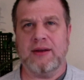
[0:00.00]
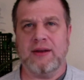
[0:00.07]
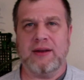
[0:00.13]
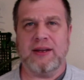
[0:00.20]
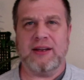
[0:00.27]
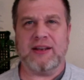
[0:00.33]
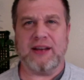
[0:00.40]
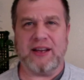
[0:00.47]
In
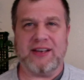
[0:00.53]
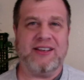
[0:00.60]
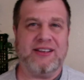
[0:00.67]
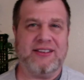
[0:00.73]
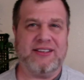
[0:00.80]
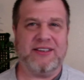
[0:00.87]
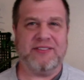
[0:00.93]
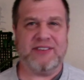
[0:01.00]

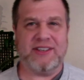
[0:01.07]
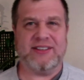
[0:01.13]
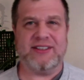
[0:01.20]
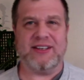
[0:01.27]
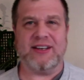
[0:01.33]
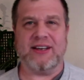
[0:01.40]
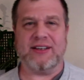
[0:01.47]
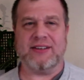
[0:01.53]

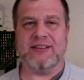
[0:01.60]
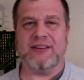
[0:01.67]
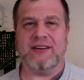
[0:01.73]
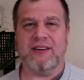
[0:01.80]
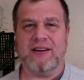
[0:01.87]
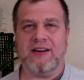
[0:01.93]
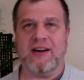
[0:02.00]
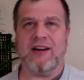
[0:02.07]
1976,
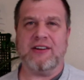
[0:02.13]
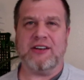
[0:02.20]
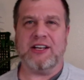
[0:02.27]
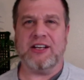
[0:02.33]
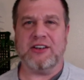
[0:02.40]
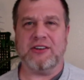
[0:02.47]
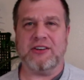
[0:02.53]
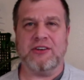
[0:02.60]
Honda
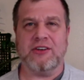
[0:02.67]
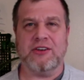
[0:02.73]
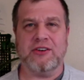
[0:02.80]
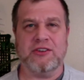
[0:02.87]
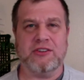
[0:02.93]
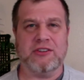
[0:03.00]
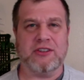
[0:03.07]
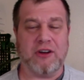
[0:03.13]

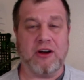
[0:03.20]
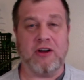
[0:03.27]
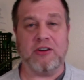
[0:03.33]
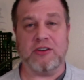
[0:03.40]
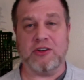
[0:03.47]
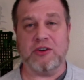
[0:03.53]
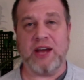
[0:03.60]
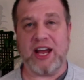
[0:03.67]
introduced an
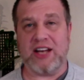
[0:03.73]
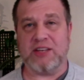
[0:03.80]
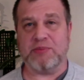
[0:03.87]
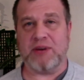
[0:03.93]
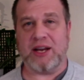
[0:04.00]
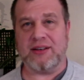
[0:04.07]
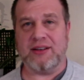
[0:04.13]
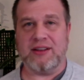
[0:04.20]
all-new
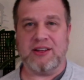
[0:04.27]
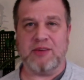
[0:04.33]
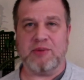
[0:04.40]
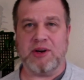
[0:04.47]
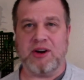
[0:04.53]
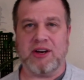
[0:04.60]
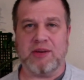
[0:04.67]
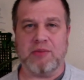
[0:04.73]
hatchback to the
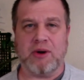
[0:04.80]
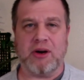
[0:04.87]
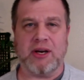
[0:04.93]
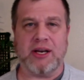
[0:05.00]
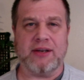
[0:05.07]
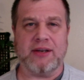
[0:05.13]
American market.